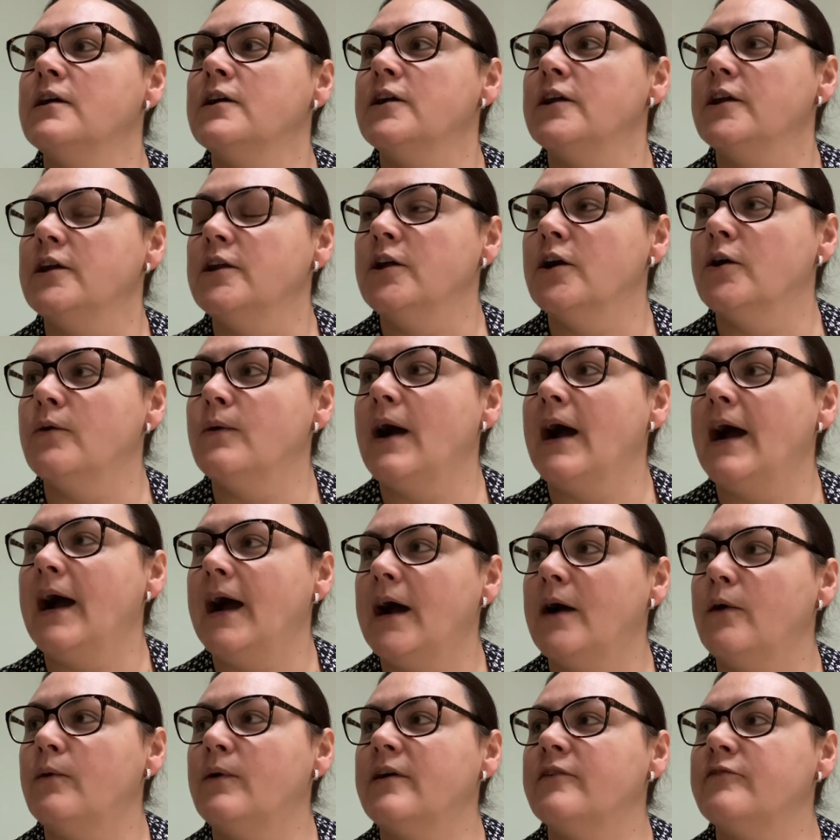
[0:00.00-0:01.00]
you know,
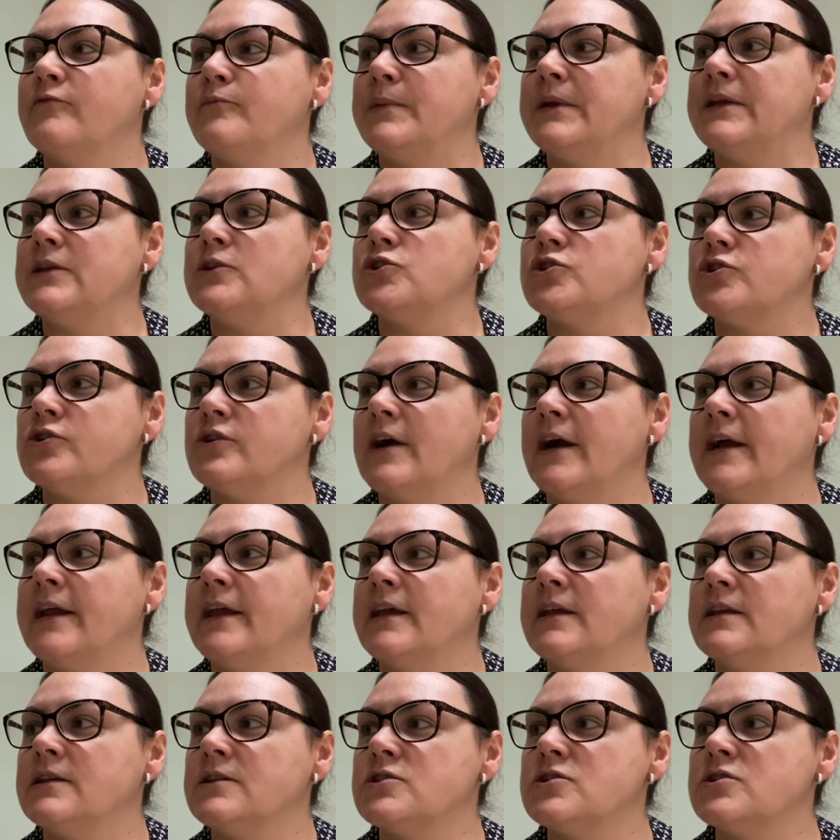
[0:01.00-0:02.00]
how I've been
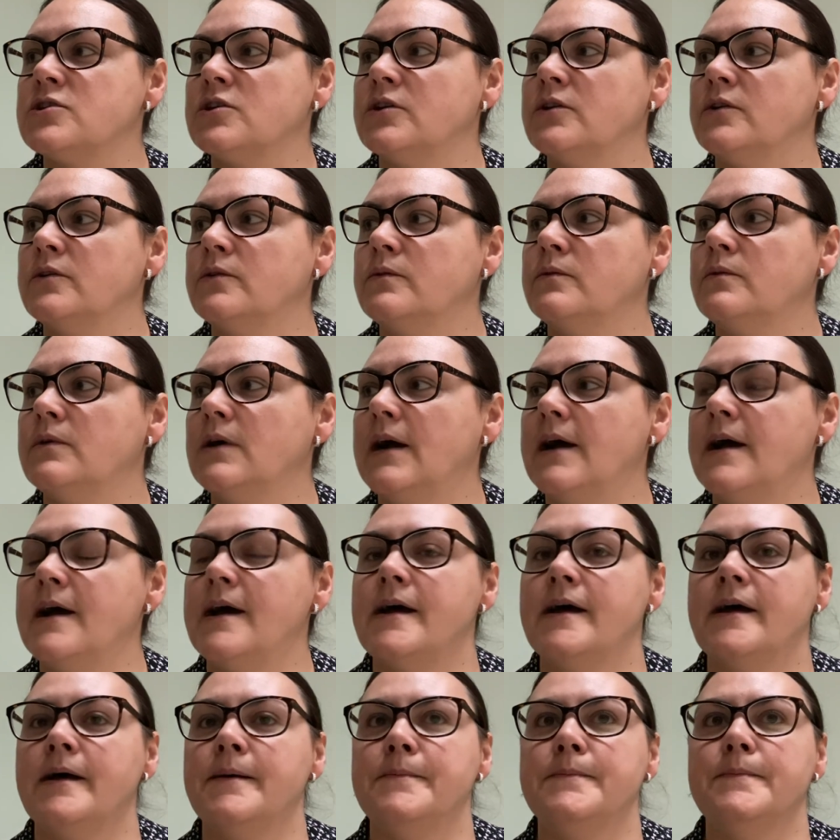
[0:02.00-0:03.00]
trying
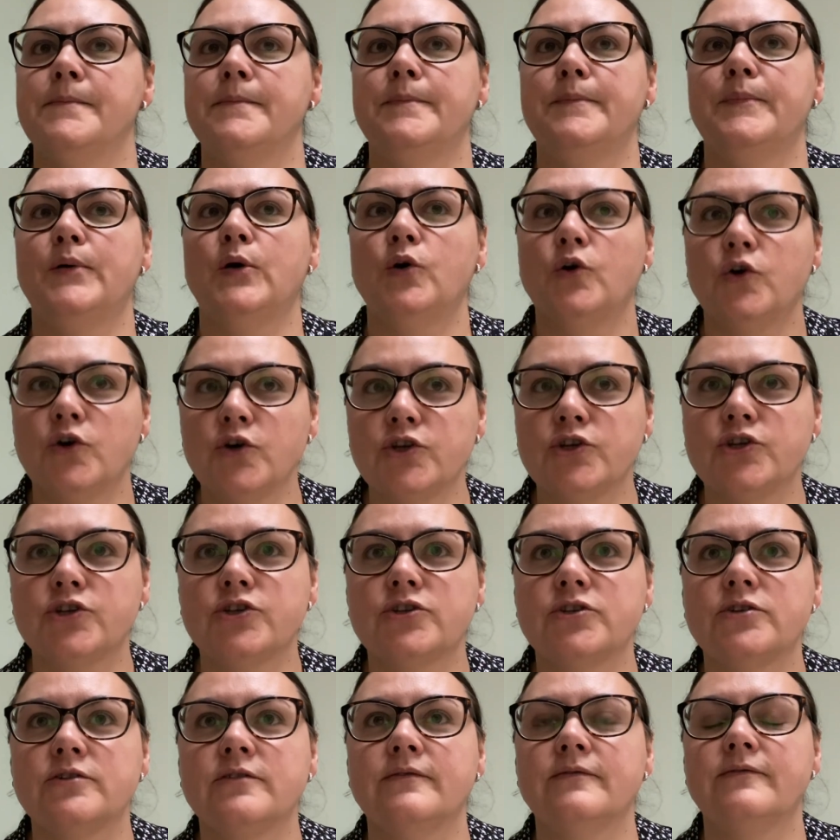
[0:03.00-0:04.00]
to
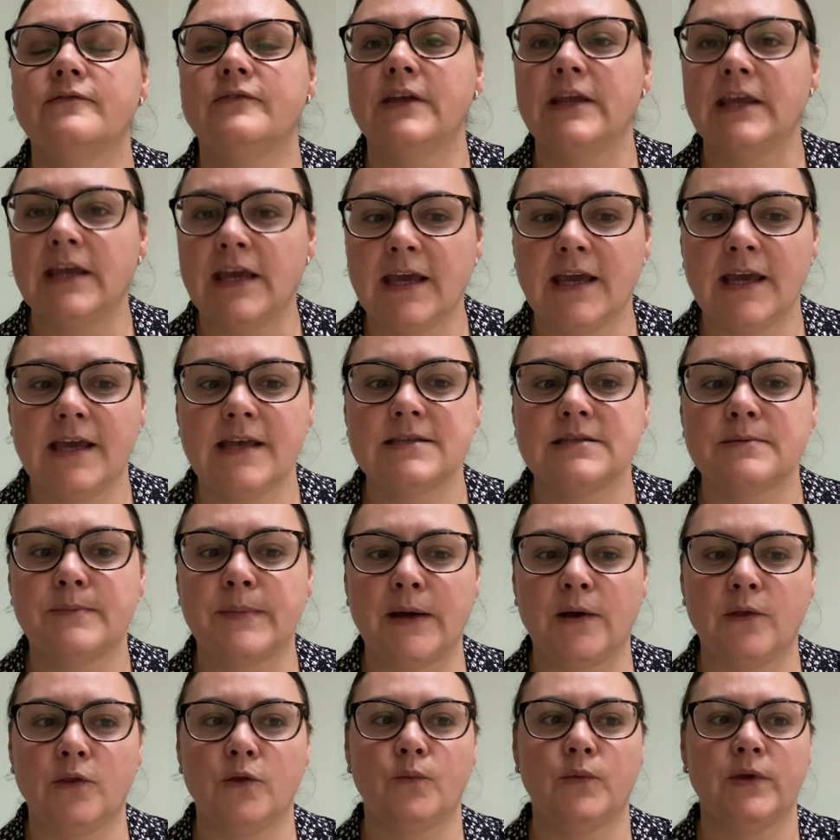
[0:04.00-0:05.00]
push for years
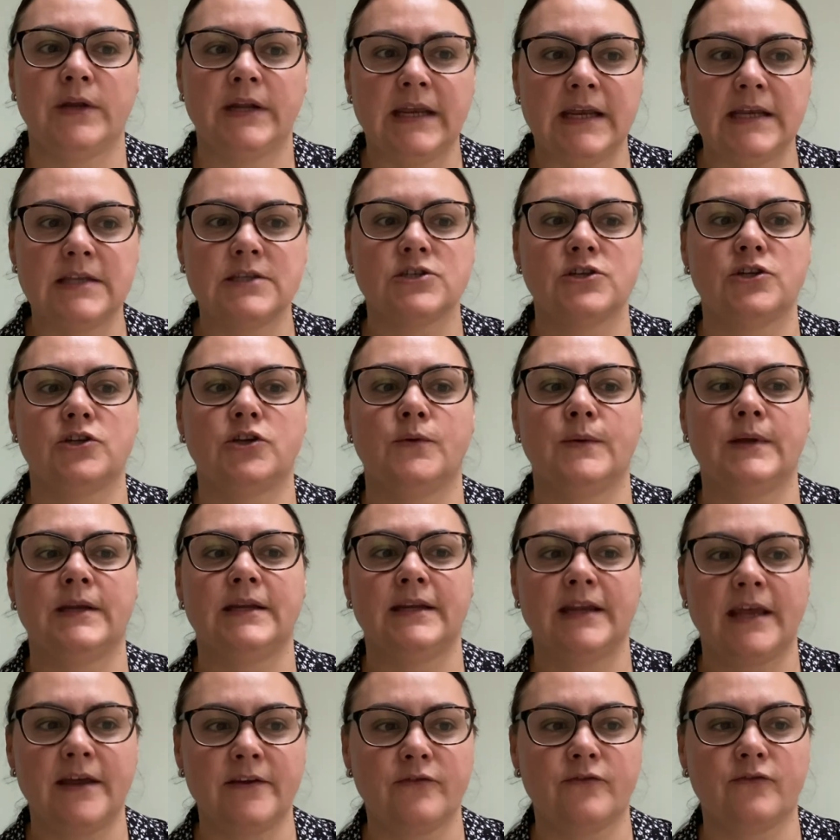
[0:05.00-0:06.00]
about that we need to do it
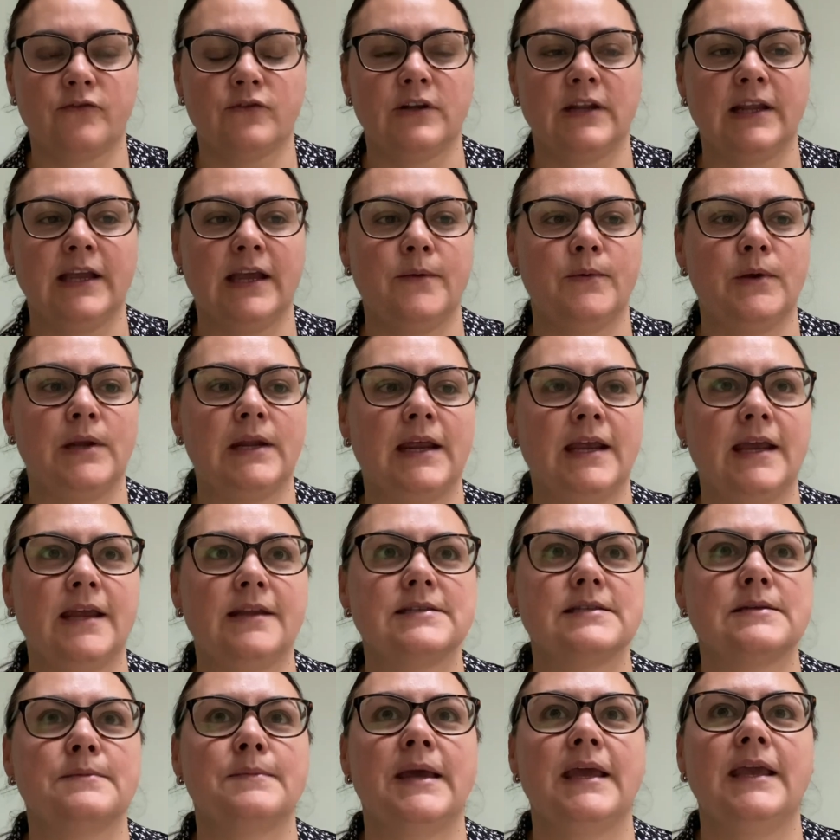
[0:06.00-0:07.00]
differently. We
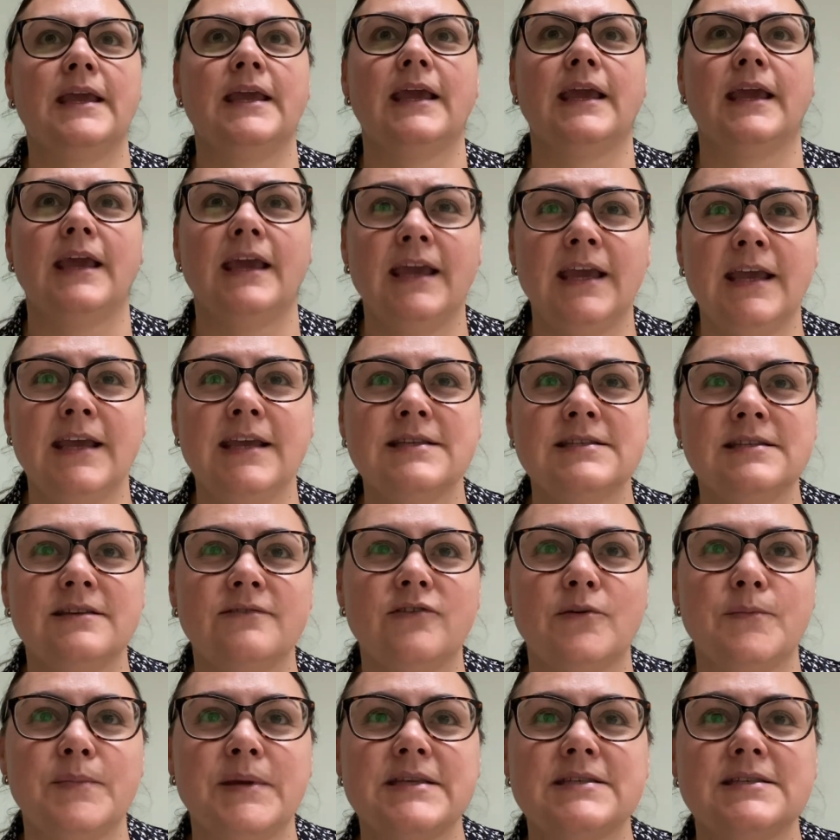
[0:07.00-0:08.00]
need to make it easy
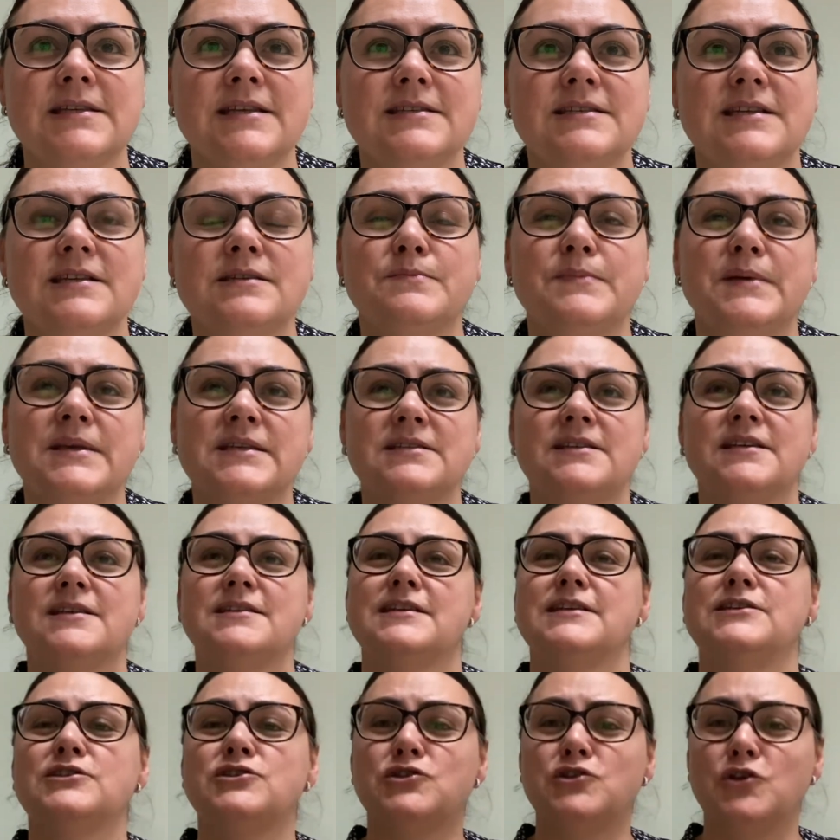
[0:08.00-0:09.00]
for businesses.
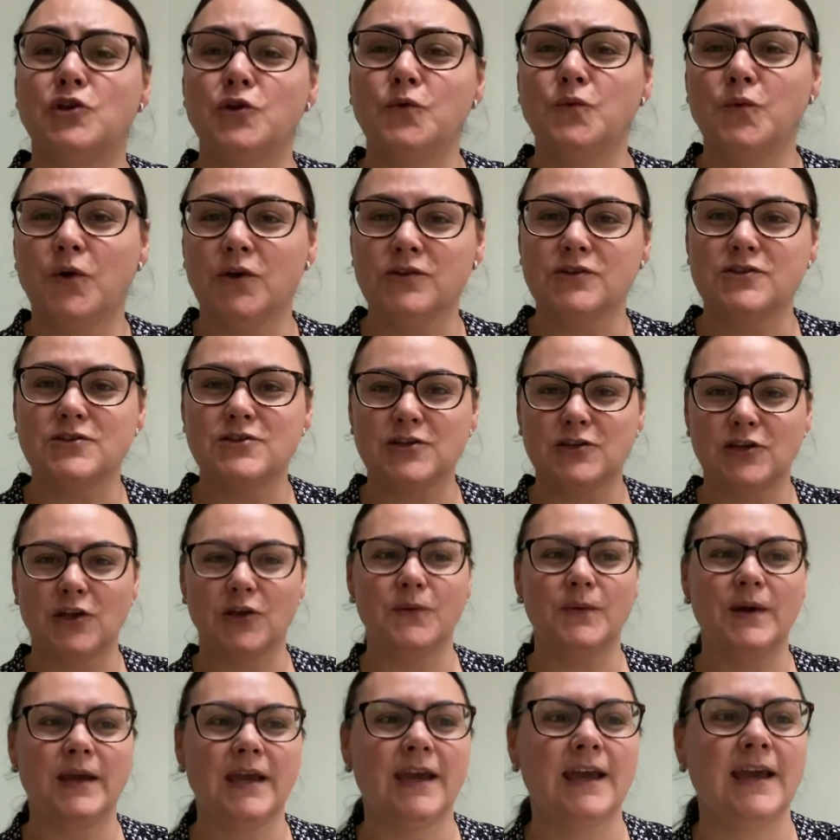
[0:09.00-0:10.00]
Businesses do want to
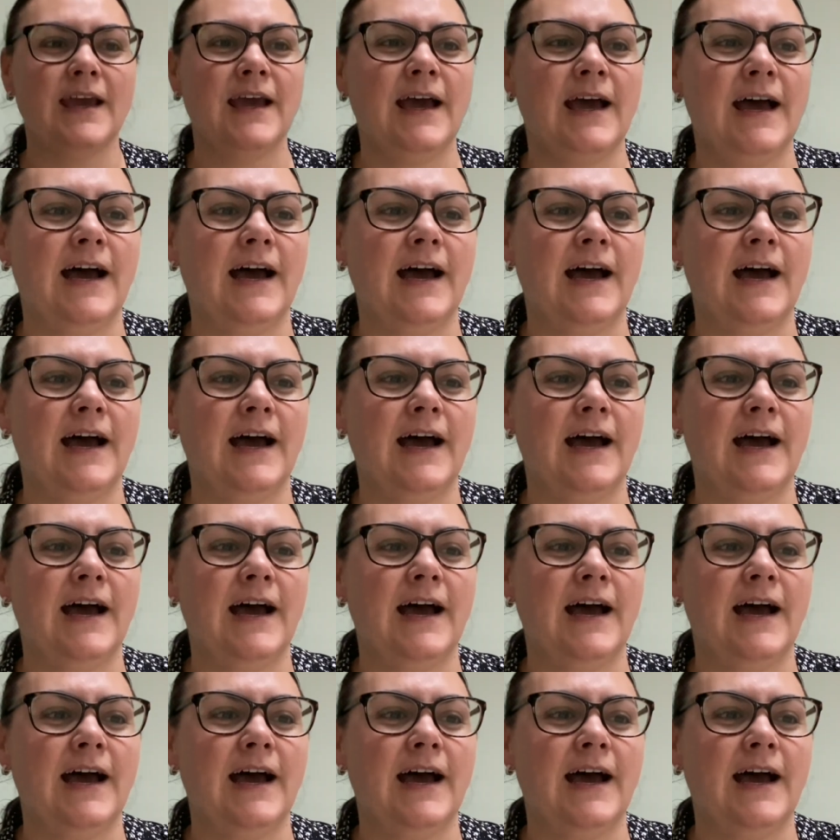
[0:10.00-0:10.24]
do it.